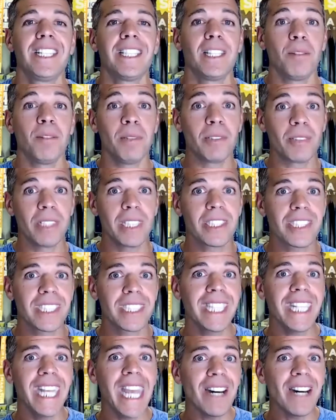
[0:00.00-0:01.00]
Then we reach
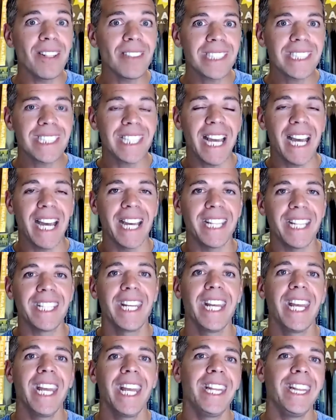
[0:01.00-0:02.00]
to the outside.
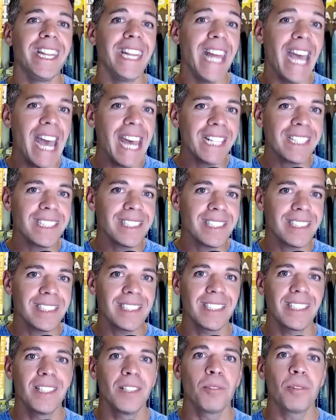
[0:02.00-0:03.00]
And
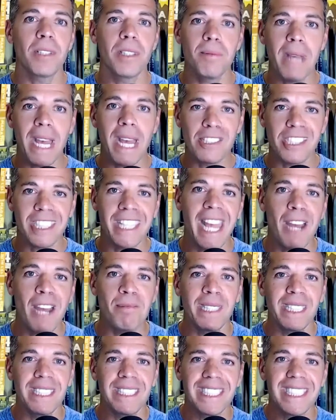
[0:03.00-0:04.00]
that's where the magic
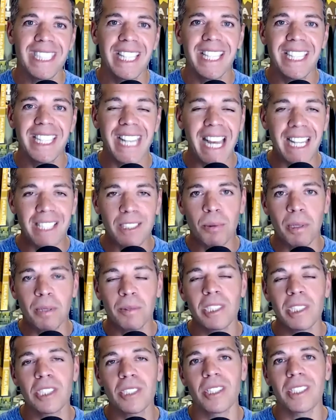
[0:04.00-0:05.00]
happens. That's where
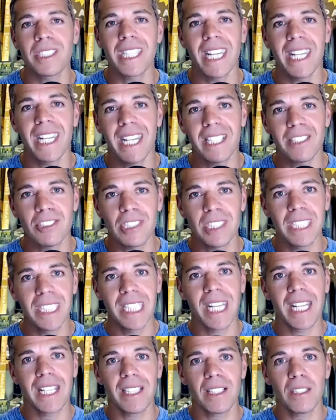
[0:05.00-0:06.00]
we start to actually
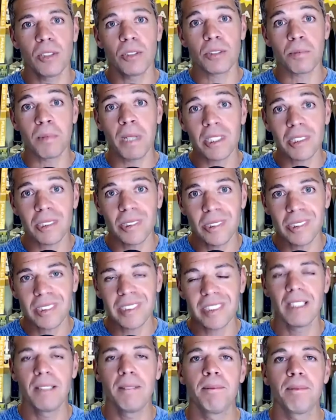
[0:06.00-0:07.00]
get those
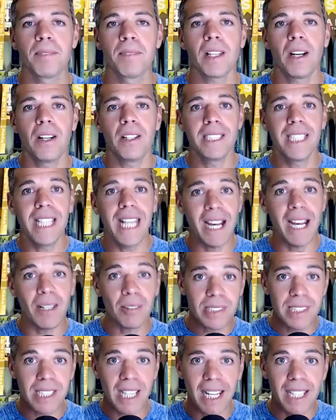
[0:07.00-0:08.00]
muscles on the
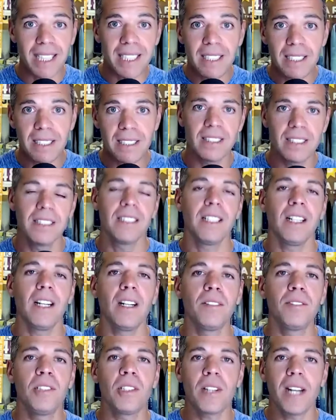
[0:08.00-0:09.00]
outside
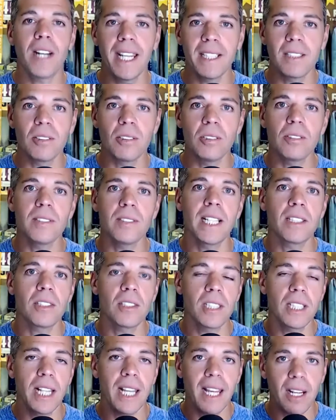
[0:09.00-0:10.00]
of your ankle that are
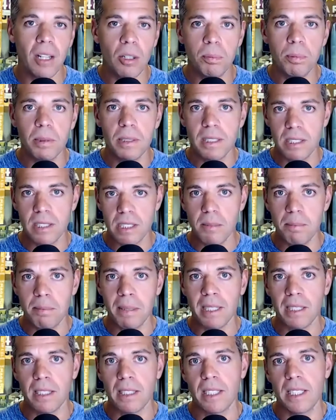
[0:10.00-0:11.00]
going to help with the
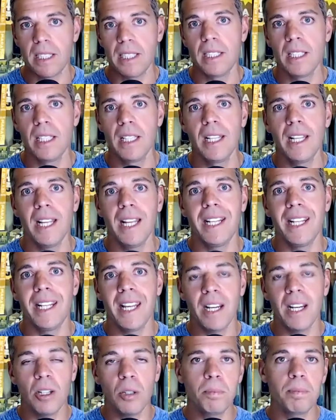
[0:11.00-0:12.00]
stability and
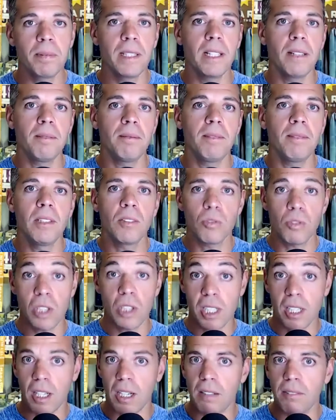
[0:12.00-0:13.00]
help them
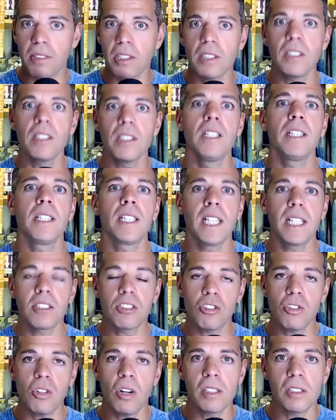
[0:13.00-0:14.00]
recover, get
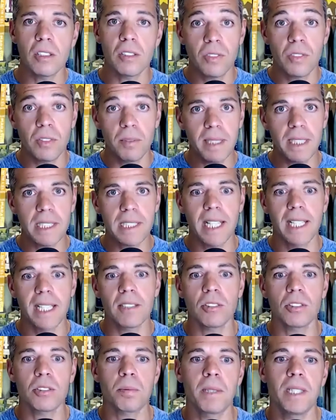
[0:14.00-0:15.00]
stronger from this
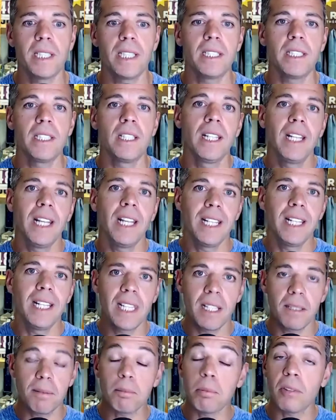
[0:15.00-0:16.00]
ankle sprain, and
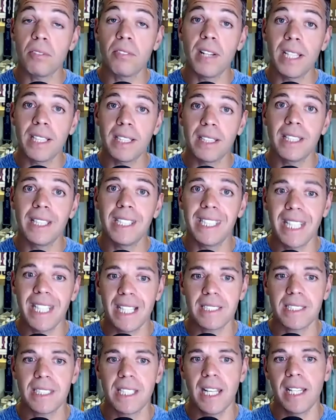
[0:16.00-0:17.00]
again, prevent the
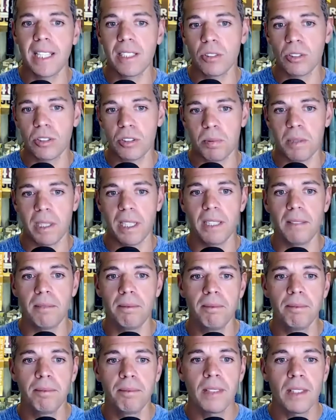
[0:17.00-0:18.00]
next ankle sprain.
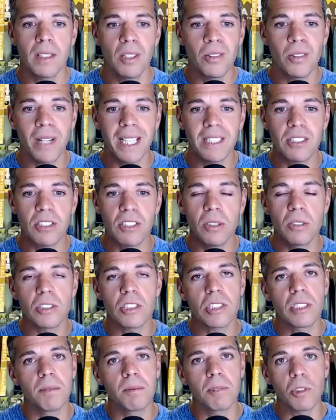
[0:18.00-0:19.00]
All right. So those are
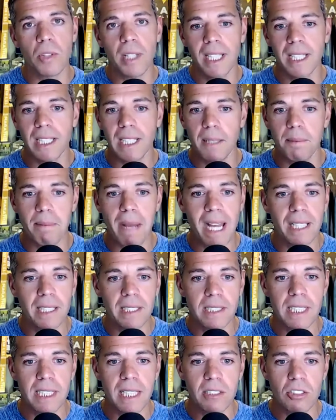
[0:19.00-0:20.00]
some great like
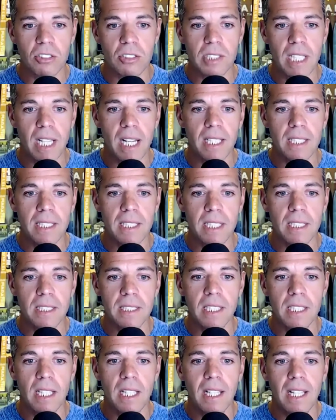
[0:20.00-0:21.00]
balance
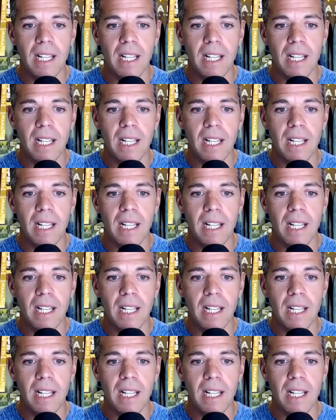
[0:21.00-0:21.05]
exercises.